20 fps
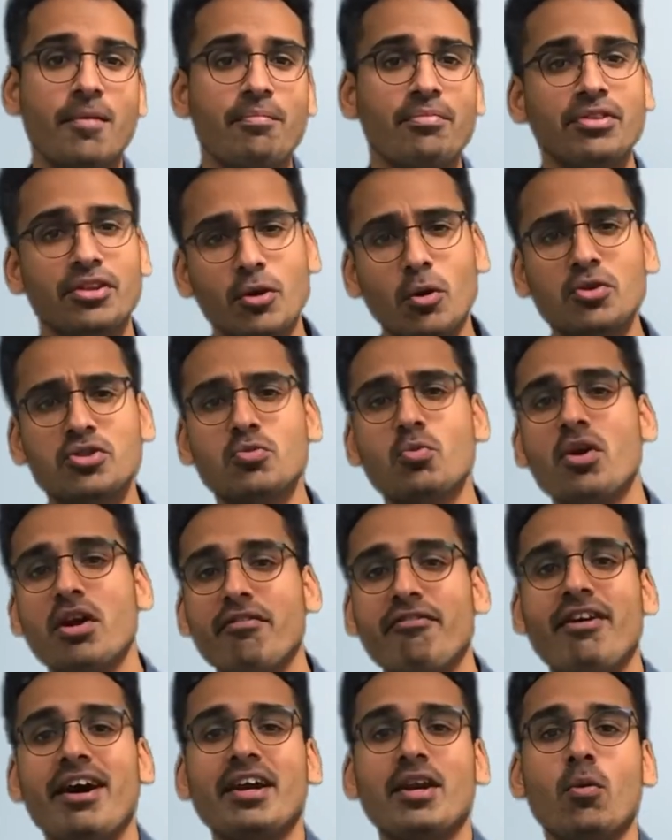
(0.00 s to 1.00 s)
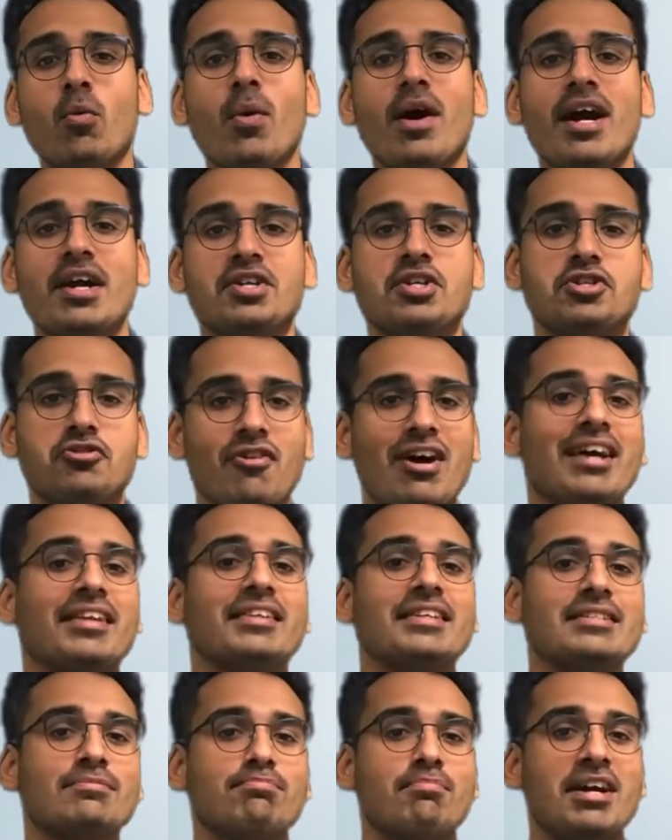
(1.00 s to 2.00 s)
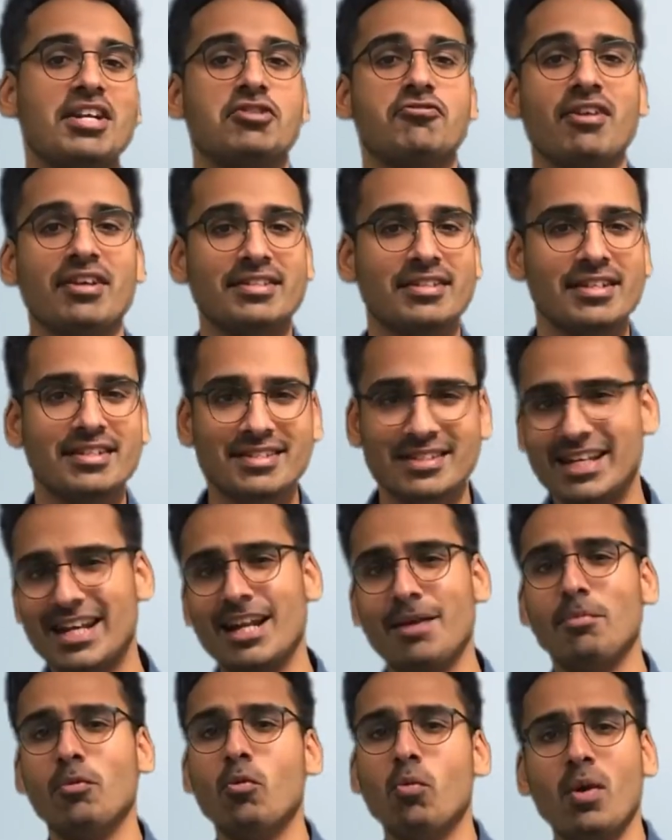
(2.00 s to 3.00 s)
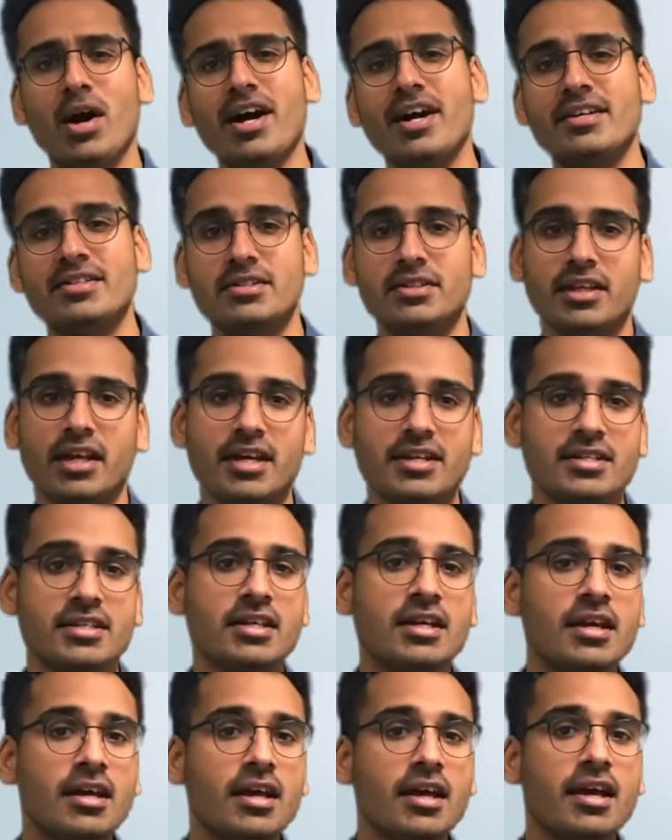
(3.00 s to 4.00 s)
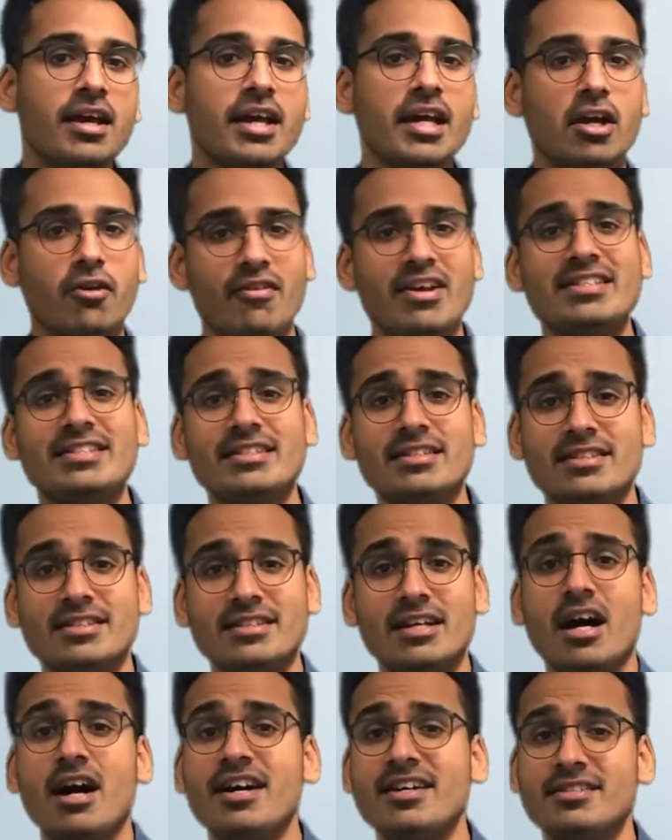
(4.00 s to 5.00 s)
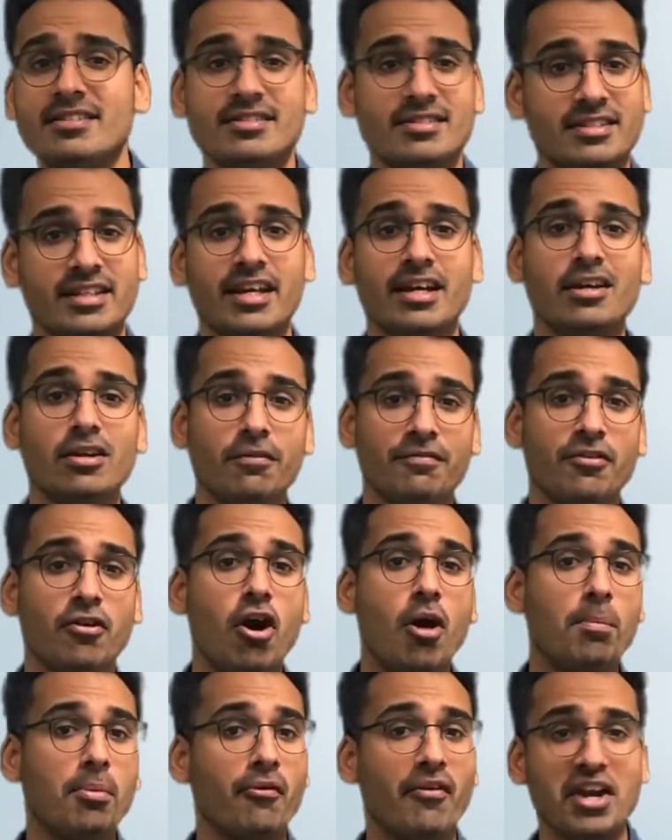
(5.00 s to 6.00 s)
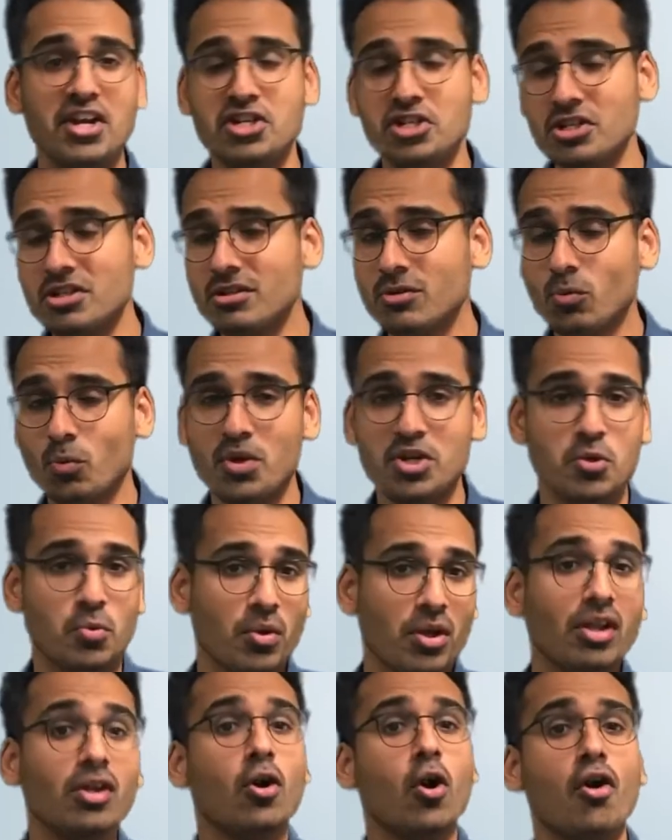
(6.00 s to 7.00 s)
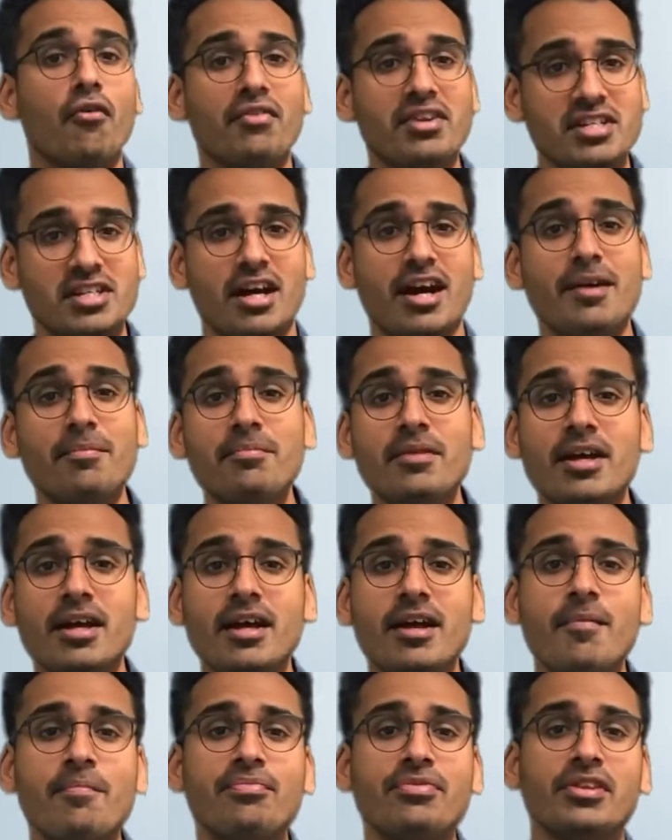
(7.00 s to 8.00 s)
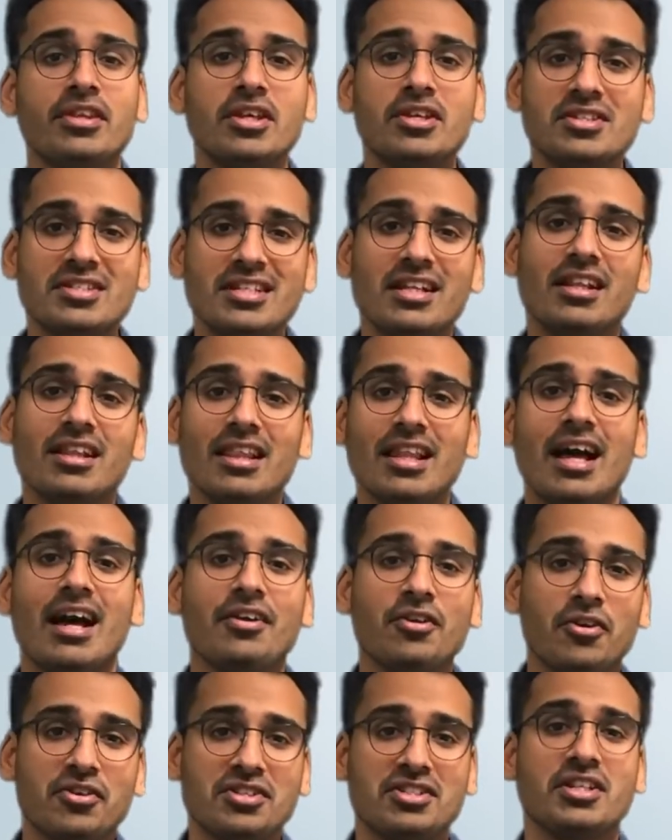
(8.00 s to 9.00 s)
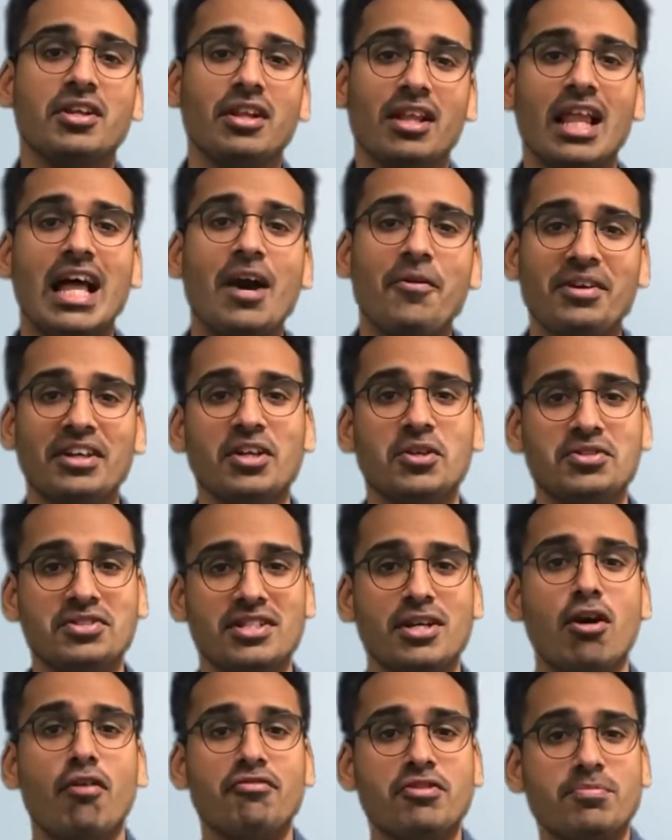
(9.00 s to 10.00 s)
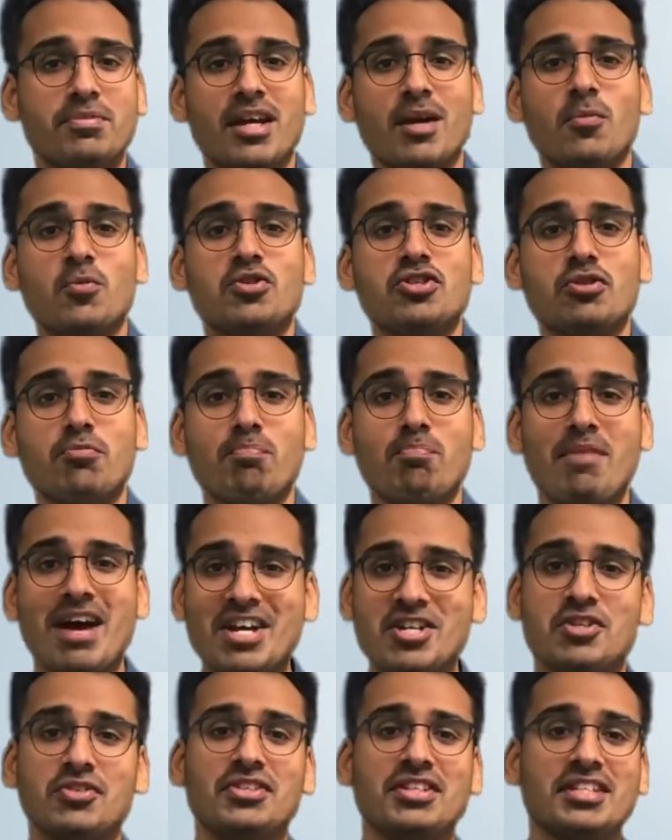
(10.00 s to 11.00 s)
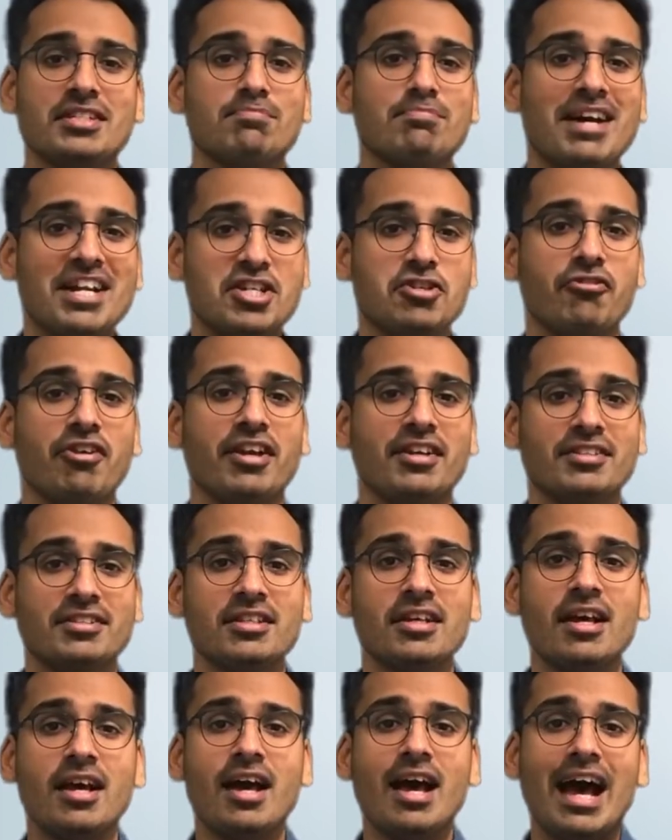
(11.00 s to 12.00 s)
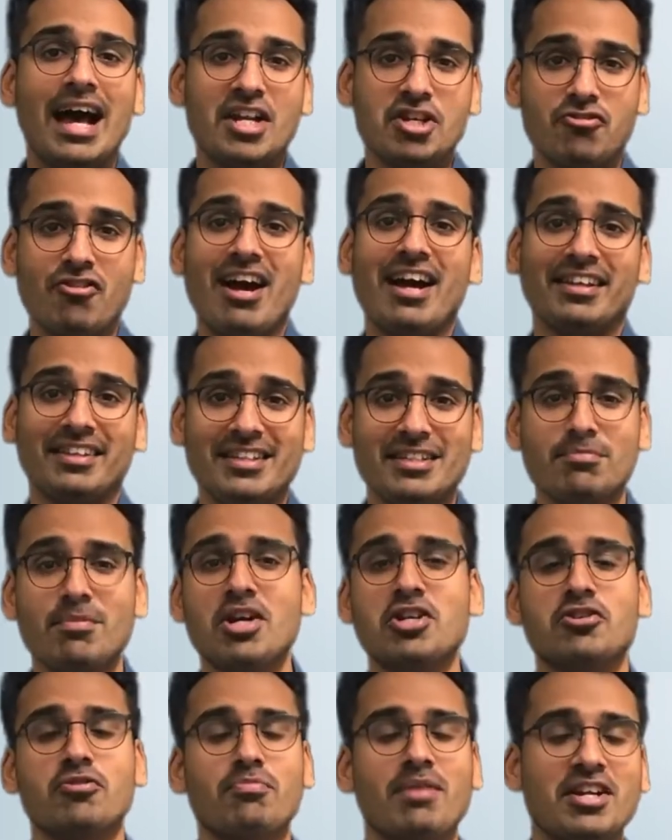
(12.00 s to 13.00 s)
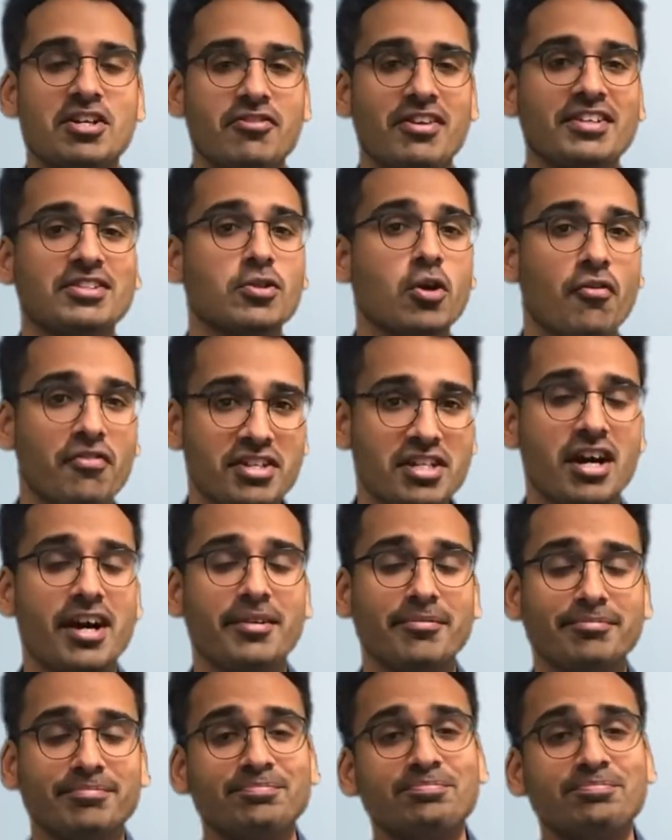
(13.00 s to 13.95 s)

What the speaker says: You also want to find a way to track these metrics in a scalable way so that increasing the size and scale of your operation, which will over time, you're still allowing yourself to be able to measure these metrics and track these metrics over time.